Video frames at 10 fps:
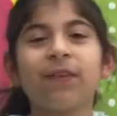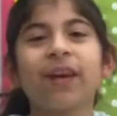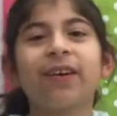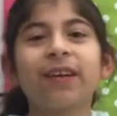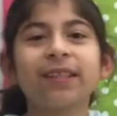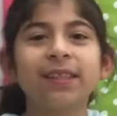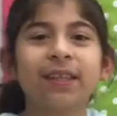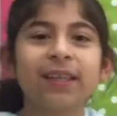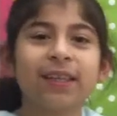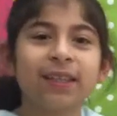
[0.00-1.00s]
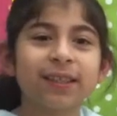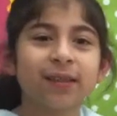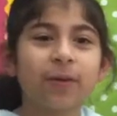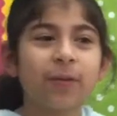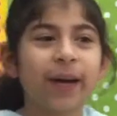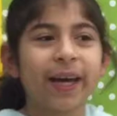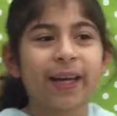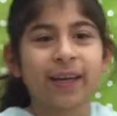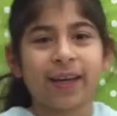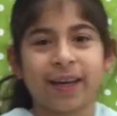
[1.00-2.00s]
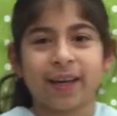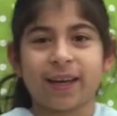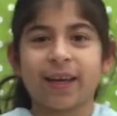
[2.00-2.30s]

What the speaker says: Fairness is when, like,